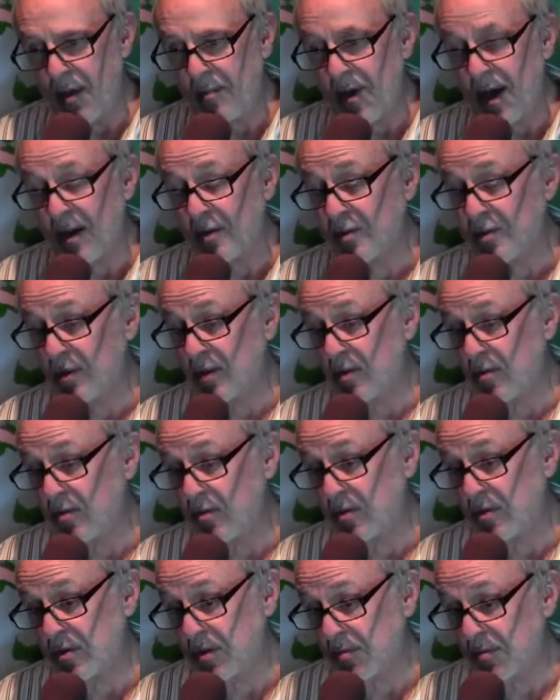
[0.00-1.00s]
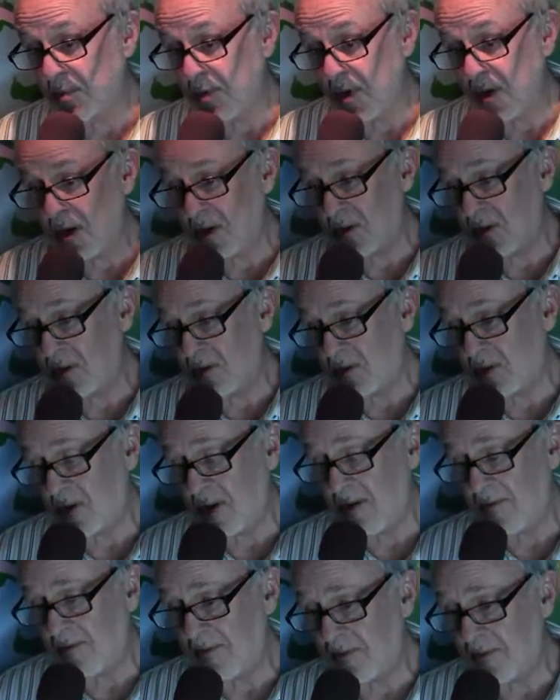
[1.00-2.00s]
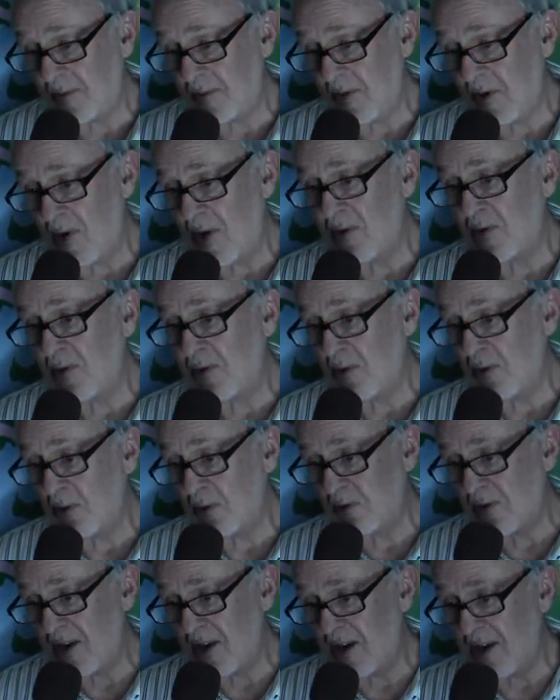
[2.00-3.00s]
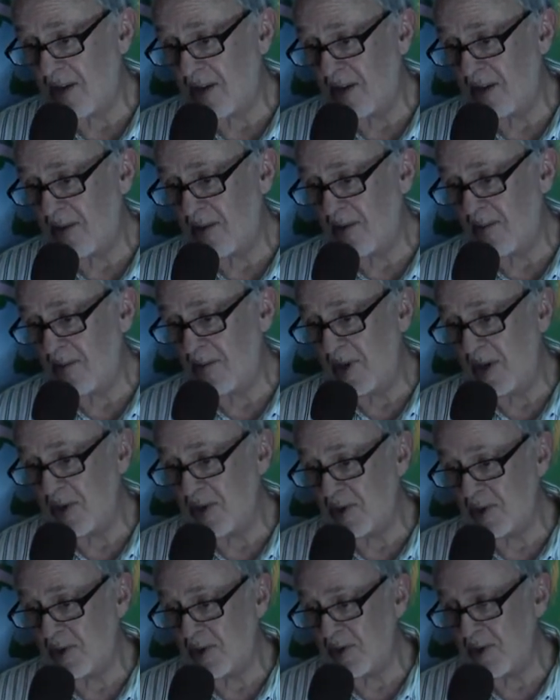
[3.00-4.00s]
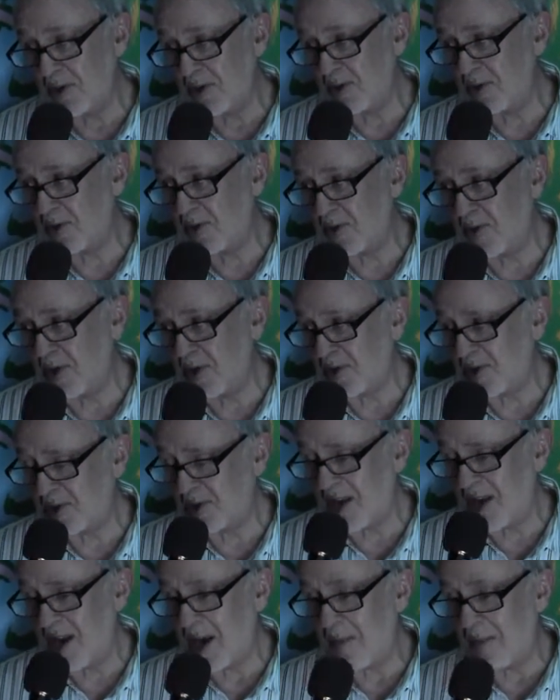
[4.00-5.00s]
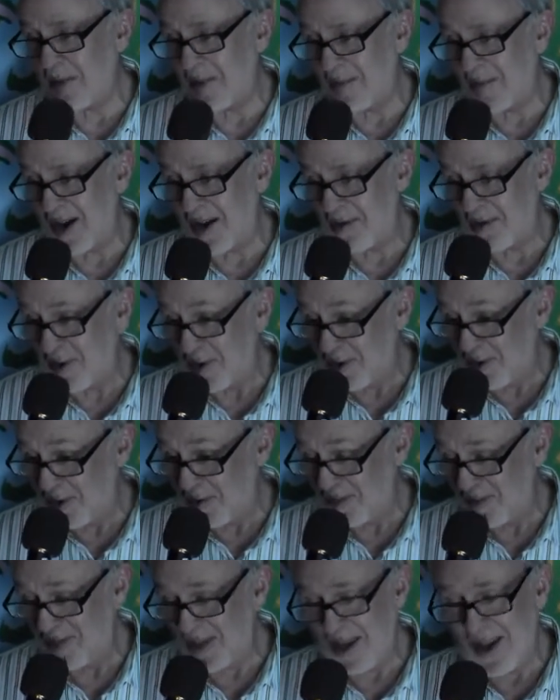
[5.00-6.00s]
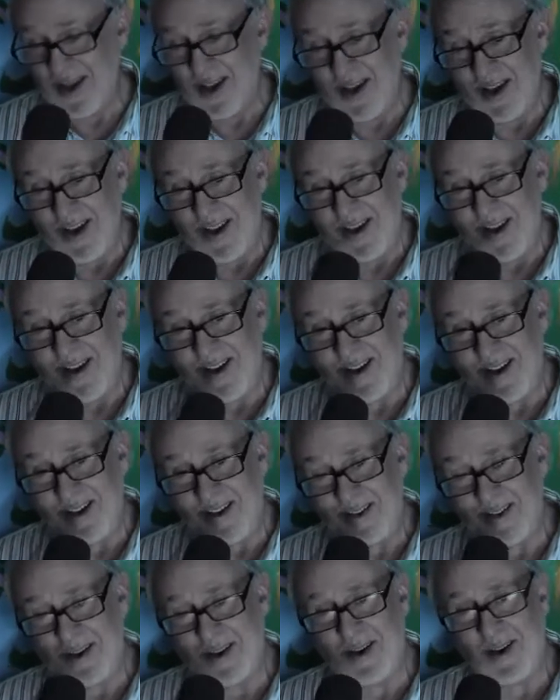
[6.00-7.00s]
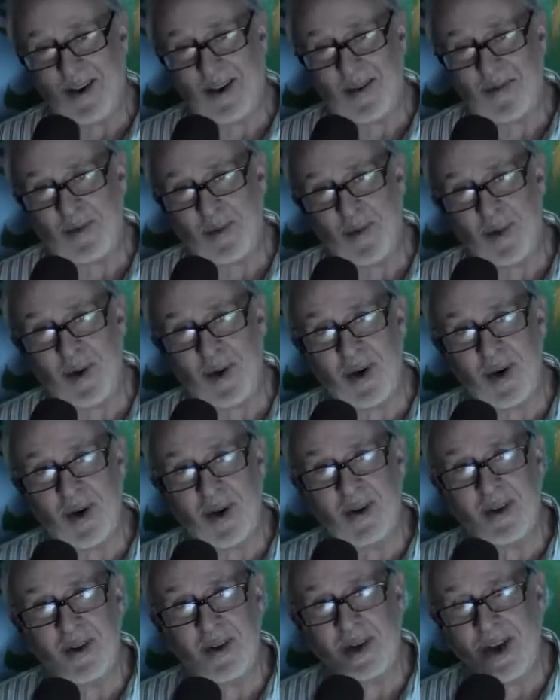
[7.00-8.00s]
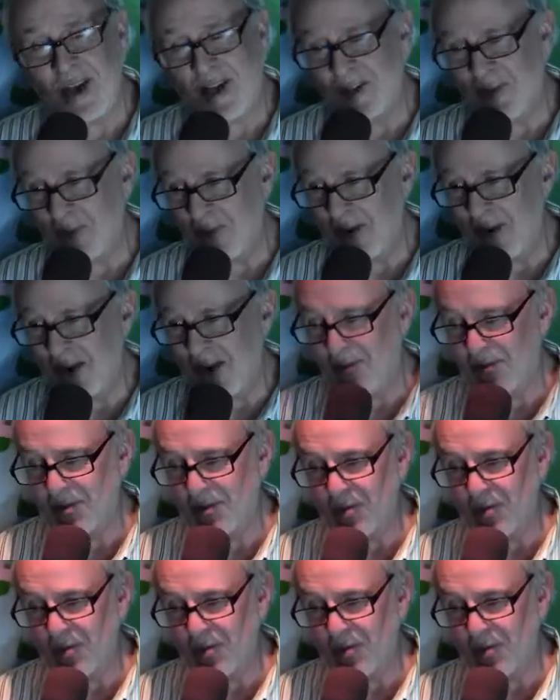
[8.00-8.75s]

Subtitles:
I'm actually doing some production stuff on the cruise. I got a little miniature studio set up in my room for the days when I have